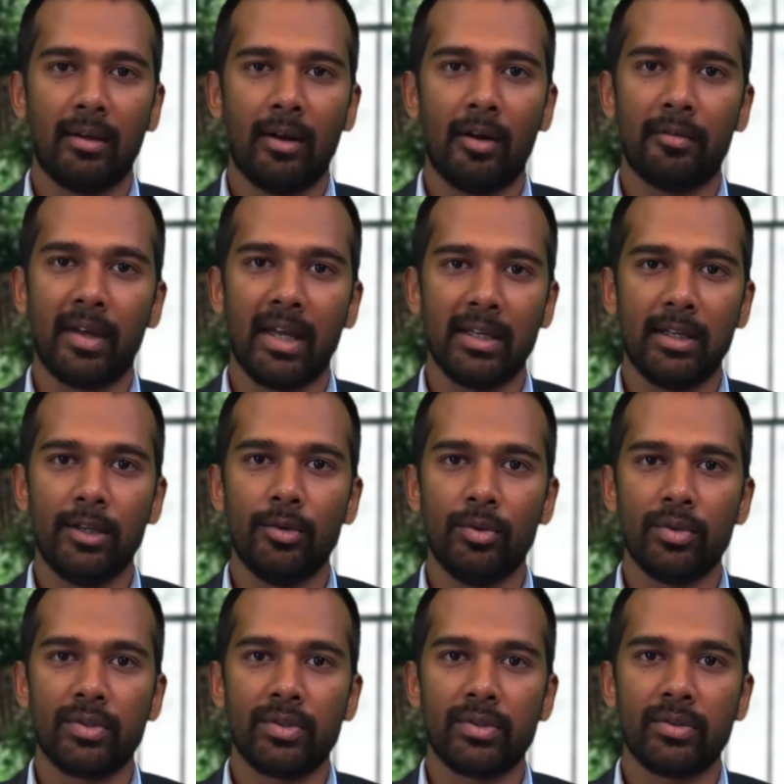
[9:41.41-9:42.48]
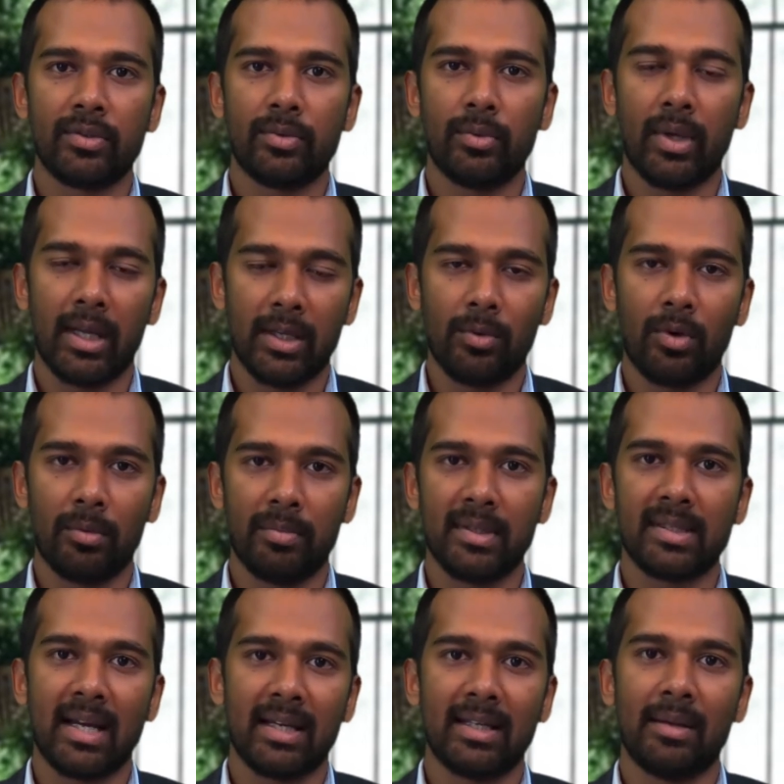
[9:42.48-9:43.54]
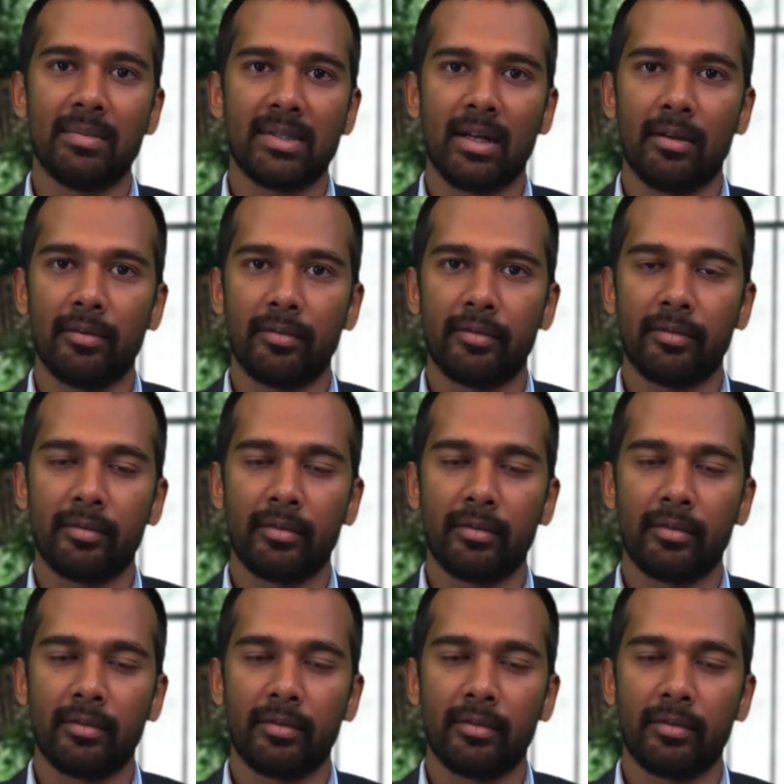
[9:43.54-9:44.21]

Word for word: of any use to anyone beside themselves,